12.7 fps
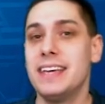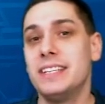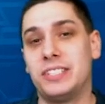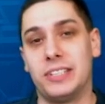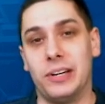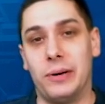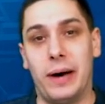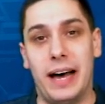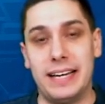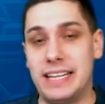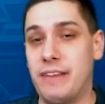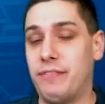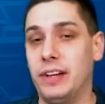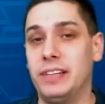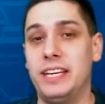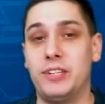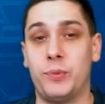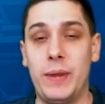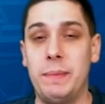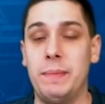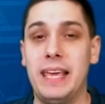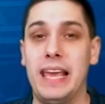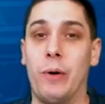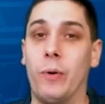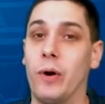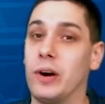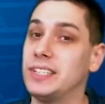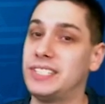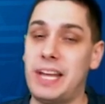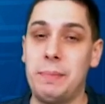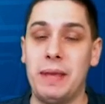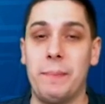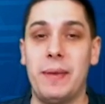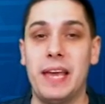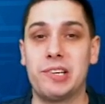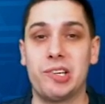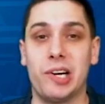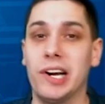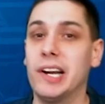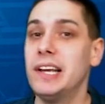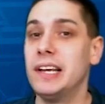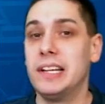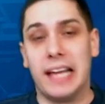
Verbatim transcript: So uh, definitely tweet me or send me a picture.